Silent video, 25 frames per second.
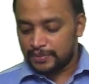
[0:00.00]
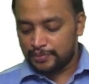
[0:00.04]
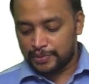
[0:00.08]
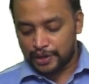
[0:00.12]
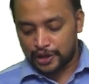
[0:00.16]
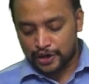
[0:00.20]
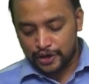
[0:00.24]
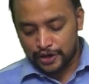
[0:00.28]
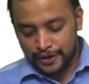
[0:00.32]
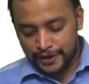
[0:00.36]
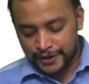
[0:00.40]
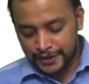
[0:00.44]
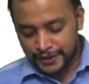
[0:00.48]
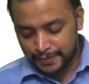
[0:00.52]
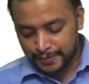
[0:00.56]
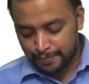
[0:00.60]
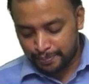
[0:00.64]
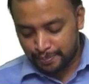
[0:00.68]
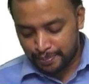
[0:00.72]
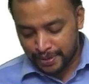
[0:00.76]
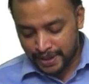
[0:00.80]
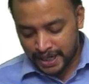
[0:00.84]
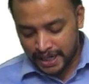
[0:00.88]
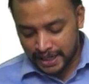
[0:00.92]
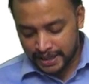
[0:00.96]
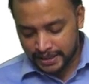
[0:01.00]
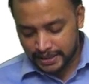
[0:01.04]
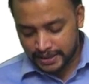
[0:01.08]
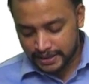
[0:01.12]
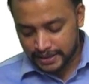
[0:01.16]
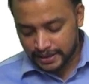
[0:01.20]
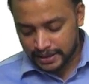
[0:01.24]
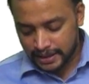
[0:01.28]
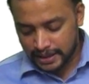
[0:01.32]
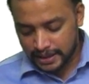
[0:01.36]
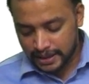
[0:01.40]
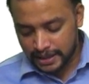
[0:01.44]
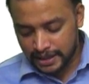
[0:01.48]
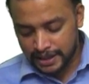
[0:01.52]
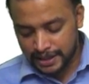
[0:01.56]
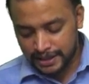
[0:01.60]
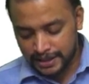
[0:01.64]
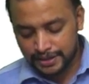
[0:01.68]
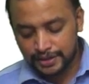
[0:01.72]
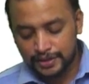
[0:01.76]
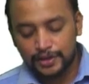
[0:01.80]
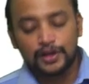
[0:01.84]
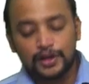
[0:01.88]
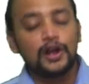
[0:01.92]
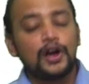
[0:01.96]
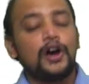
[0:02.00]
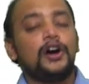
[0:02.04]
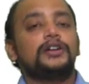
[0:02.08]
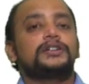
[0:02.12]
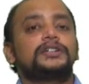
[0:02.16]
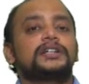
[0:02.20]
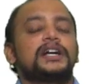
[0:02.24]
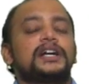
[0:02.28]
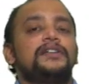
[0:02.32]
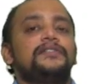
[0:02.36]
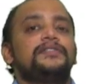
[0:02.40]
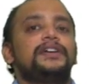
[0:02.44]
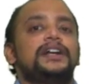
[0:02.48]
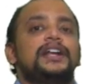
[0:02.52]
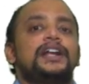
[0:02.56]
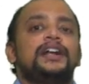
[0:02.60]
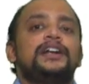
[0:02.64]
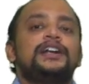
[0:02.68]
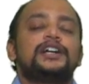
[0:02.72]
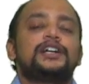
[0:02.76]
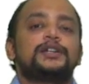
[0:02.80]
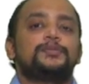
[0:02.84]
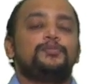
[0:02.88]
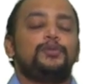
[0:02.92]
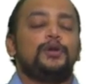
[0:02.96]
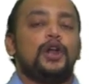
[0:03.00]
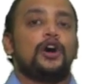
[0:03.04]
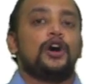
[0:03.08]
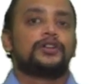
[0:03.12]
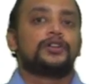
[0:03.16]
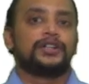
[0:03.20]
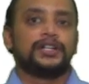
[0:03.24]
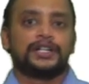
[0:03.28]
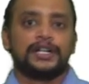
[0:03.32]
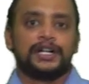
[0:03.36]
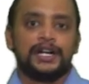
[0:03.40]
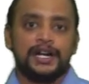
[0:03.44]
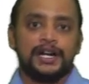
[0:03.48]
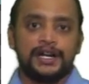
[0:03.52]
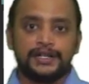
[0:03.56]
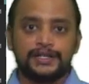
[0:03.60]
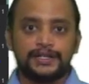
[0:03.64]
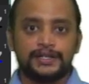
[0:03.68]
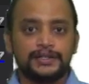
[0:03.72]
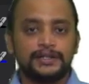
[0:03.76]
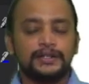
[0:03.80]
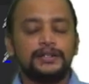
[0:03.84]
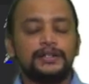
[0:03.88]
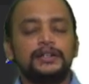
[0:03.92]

because bus is not covered under blocked credits.